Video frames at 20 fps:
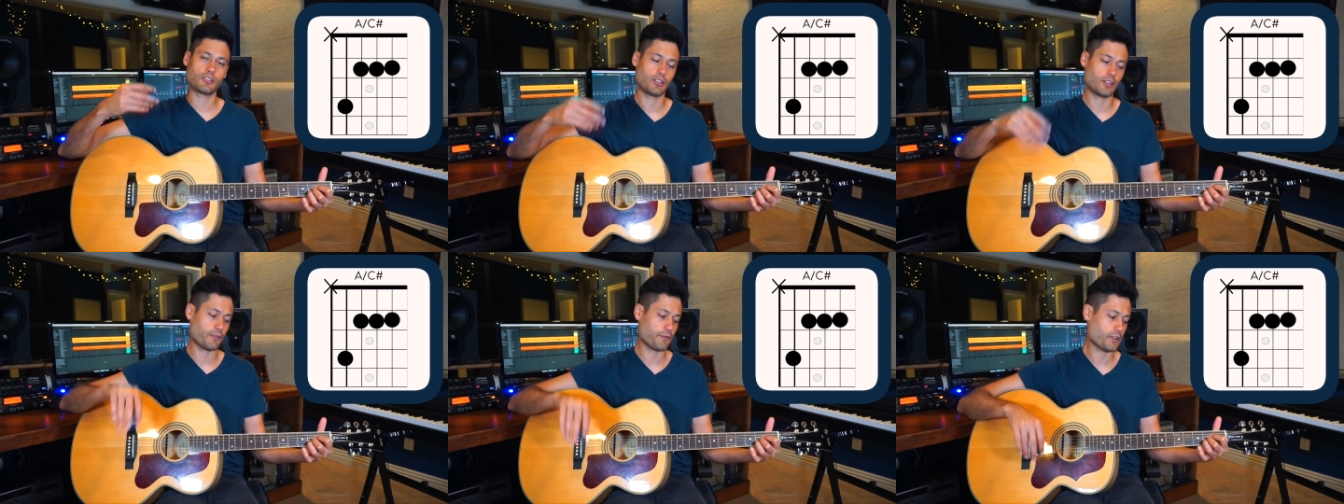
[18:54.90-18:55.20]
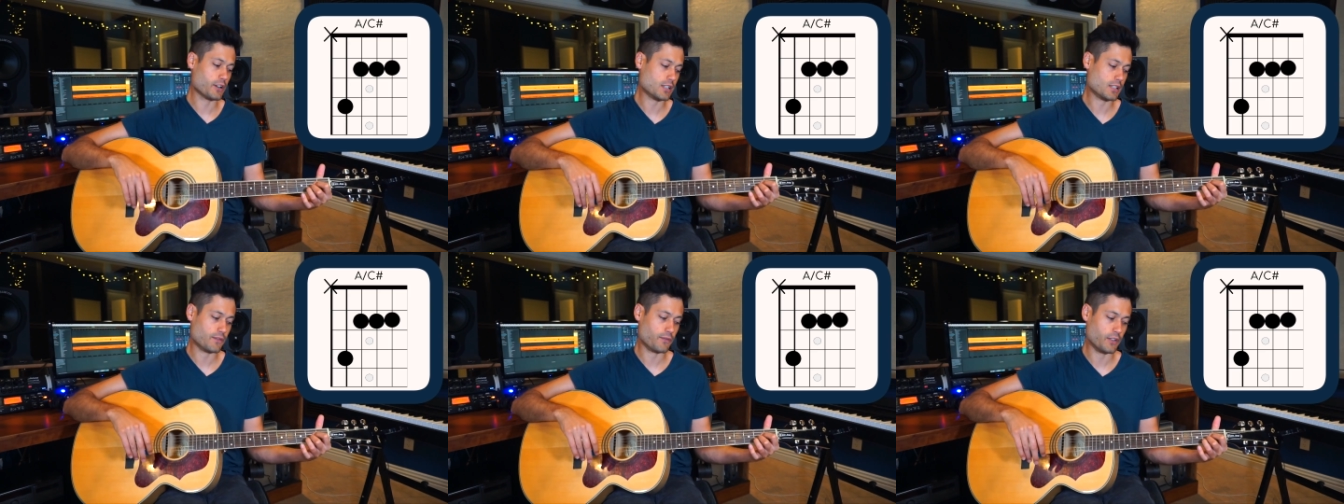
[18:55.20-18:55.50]
to the
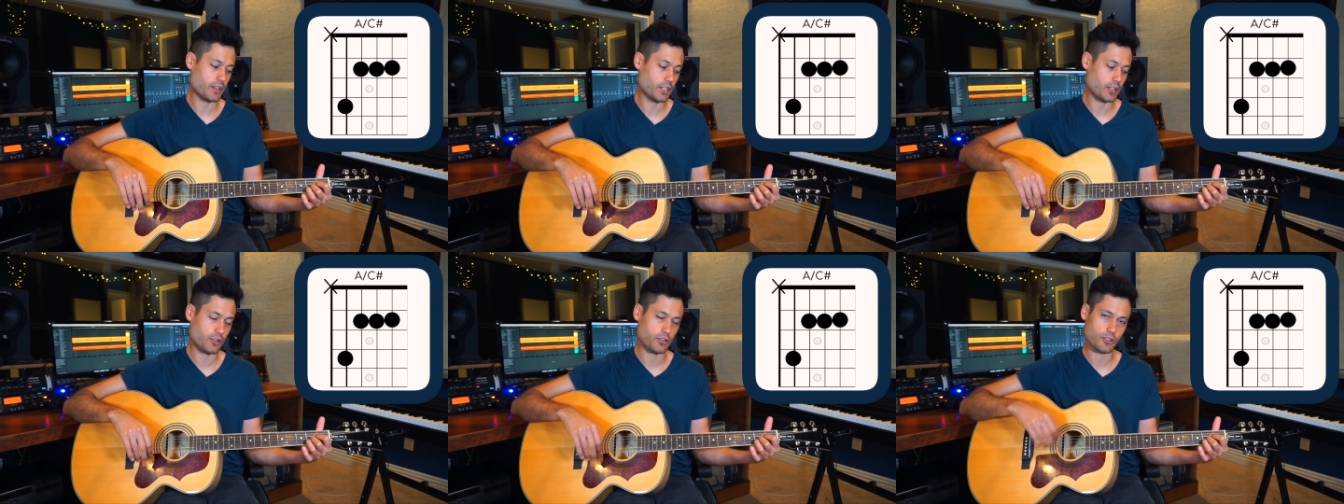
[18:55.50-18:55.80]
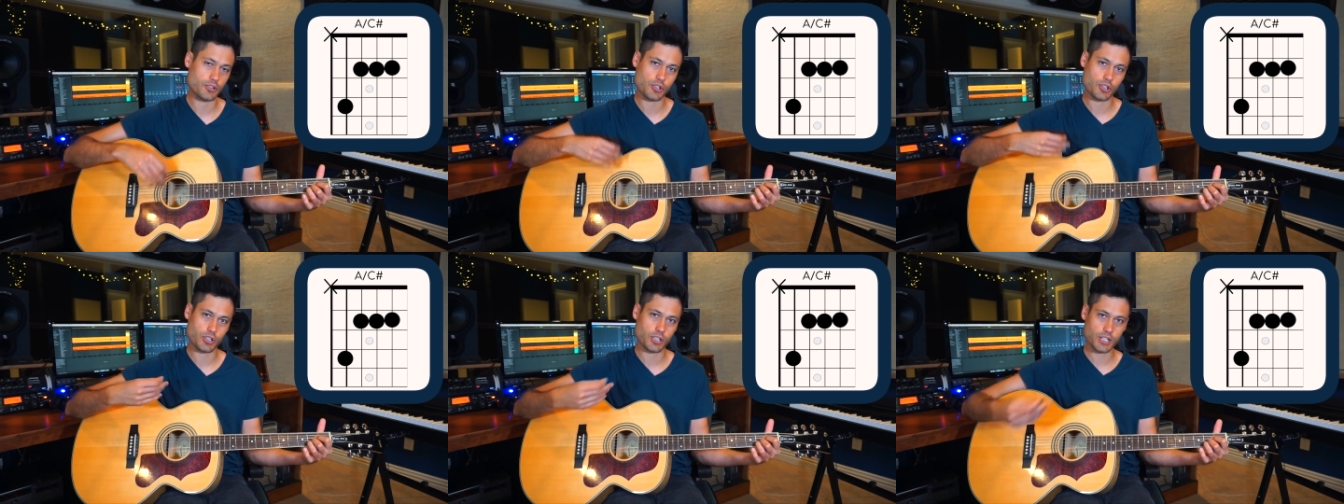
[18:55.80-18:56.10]
first video, the
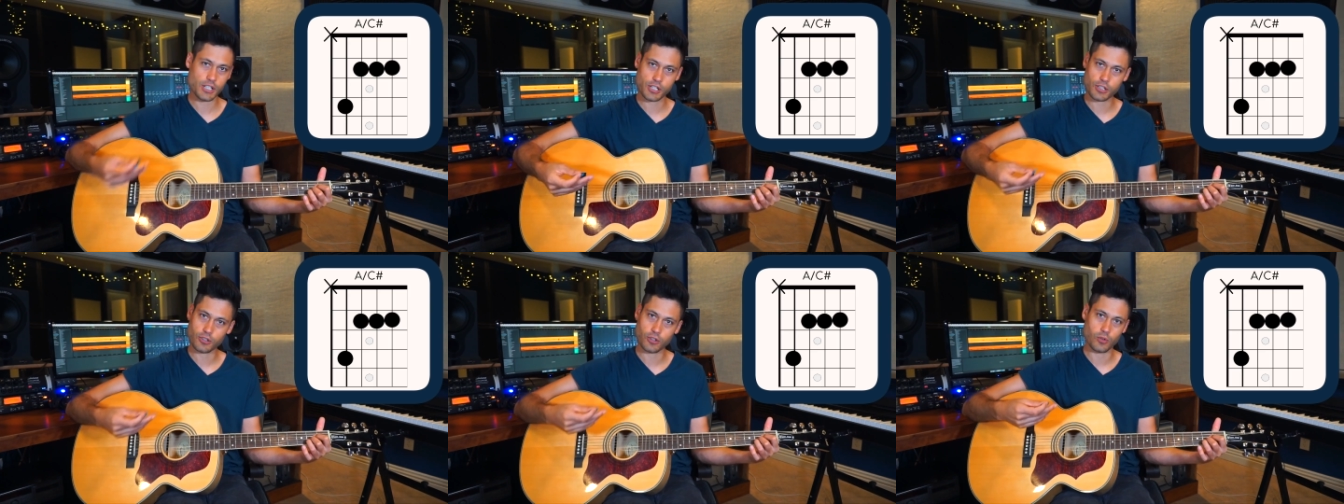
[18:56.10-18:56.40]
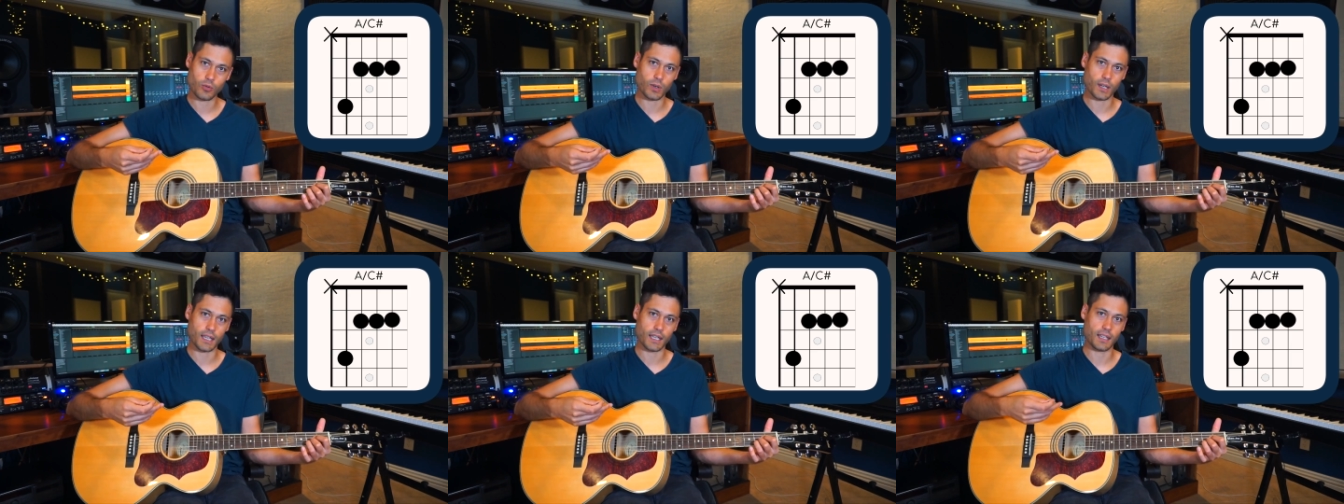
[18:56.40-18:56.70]

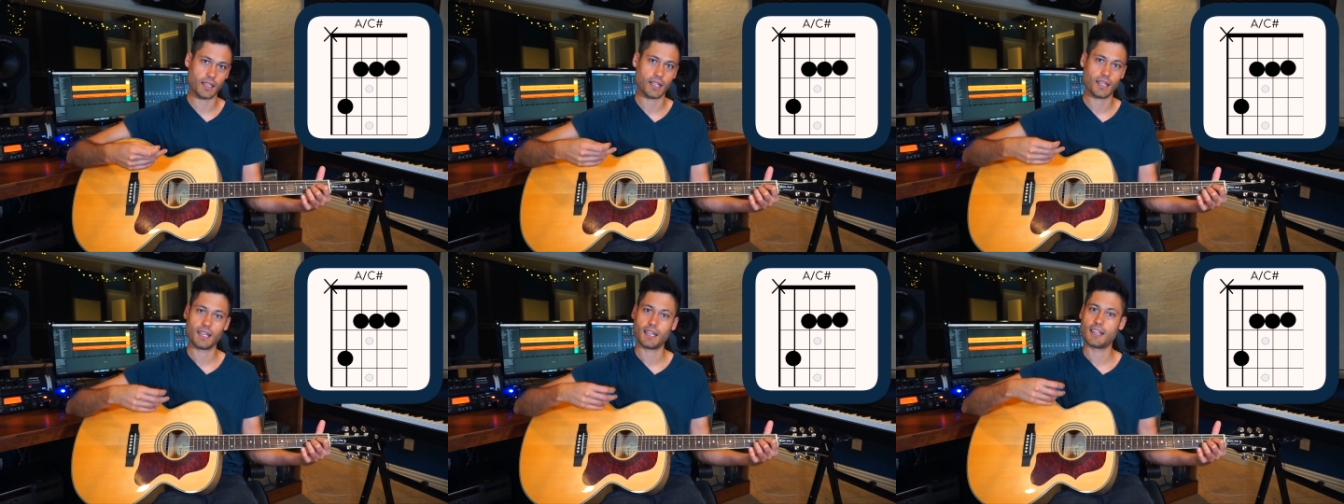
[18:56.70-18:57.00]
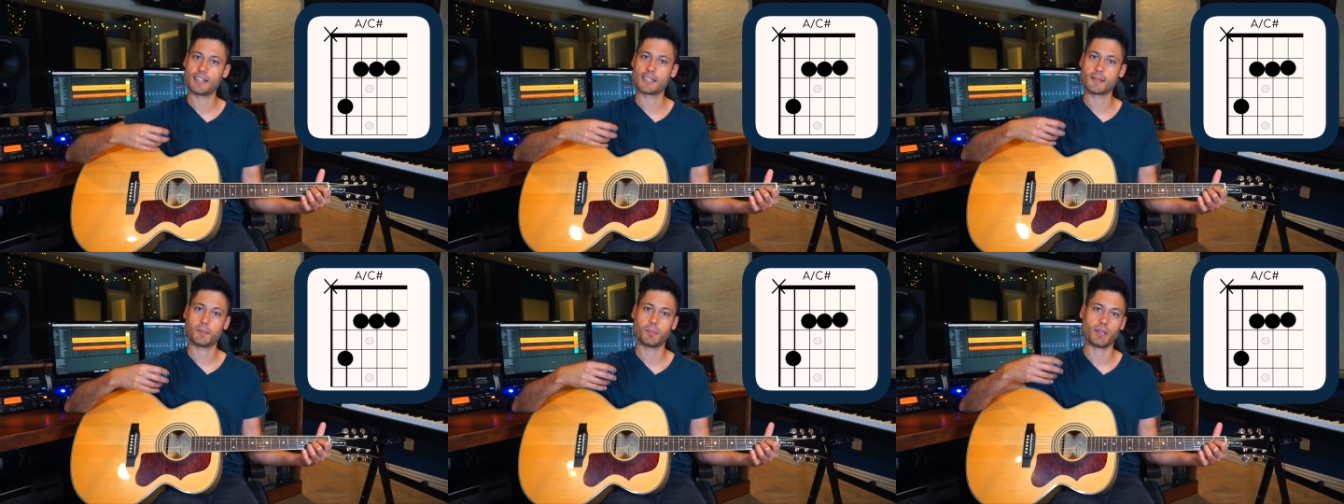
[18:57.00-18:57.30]
traditional way
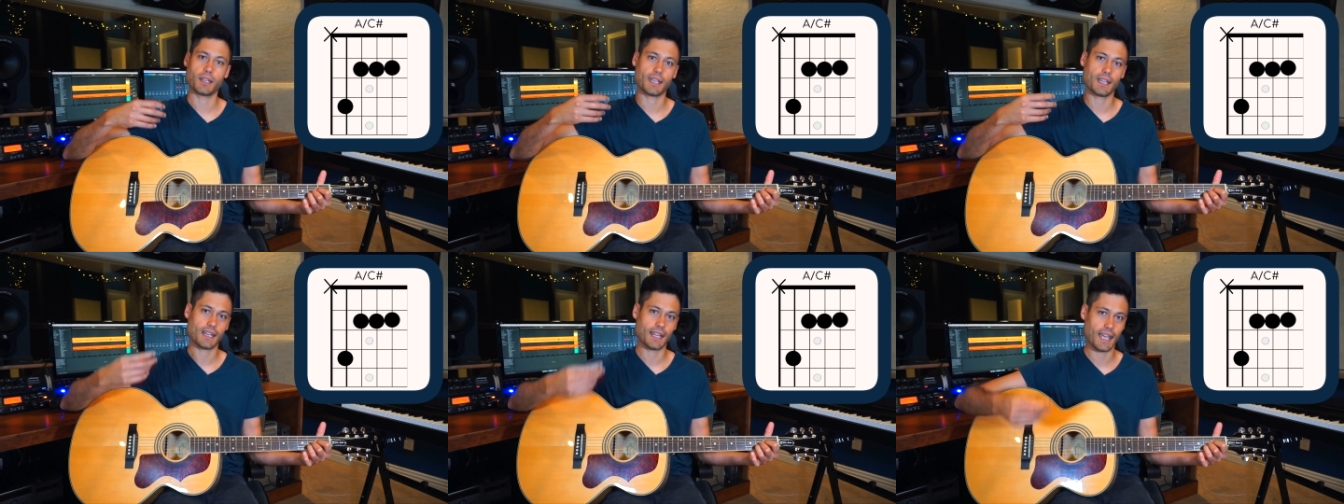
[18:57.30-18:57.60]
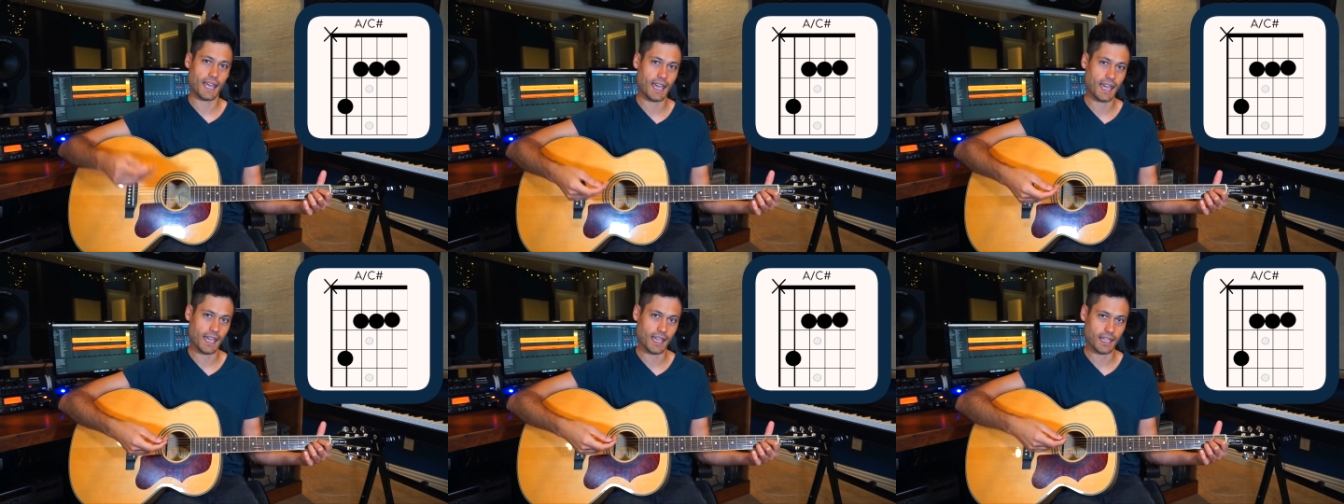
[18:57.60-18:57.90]
to play an
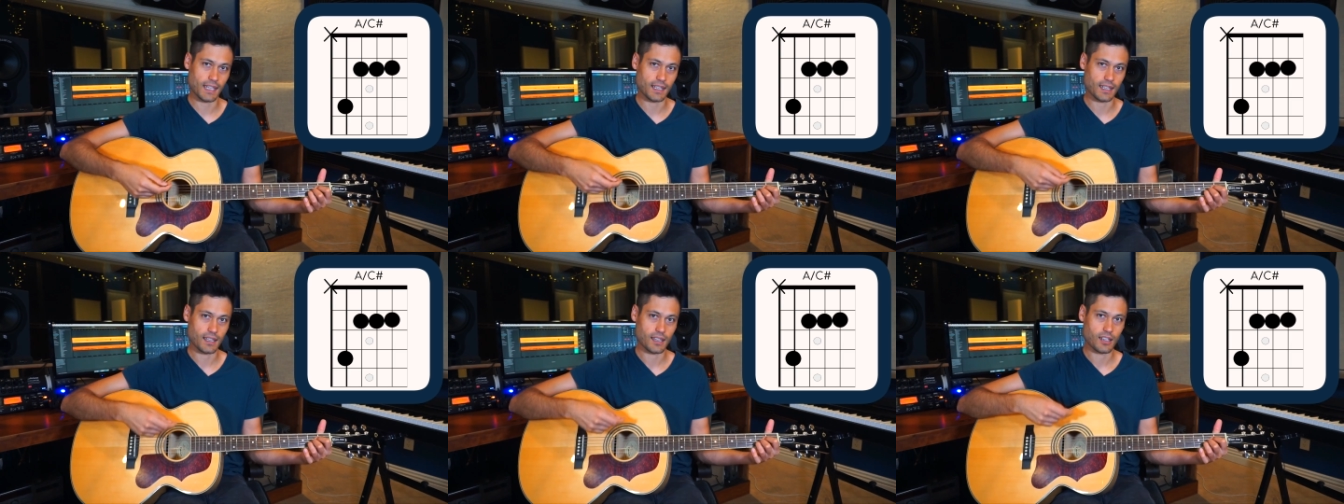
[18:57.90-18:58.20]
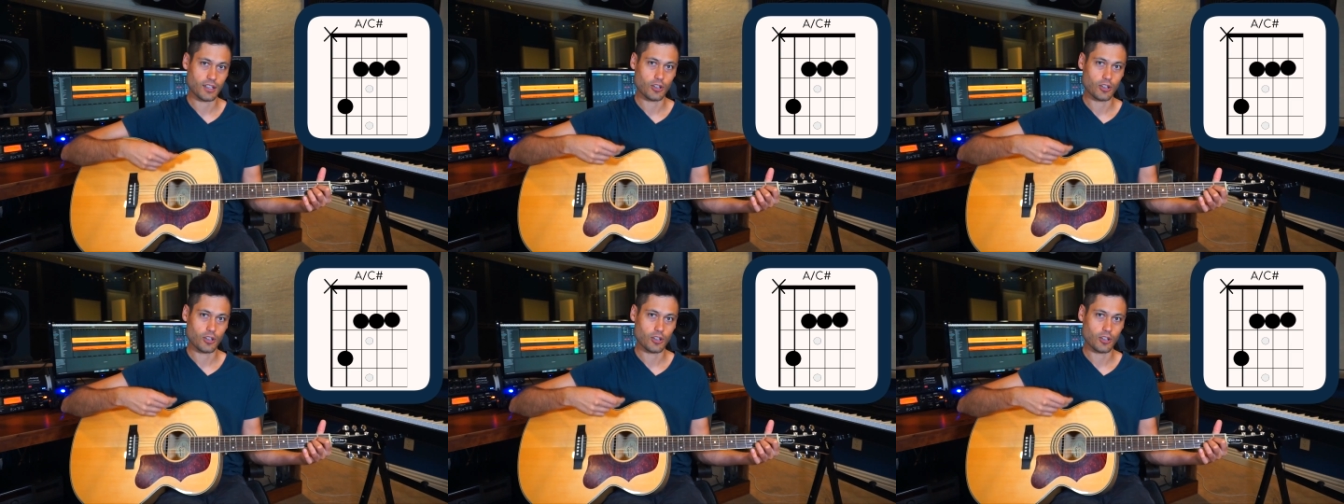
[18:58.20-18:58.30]
A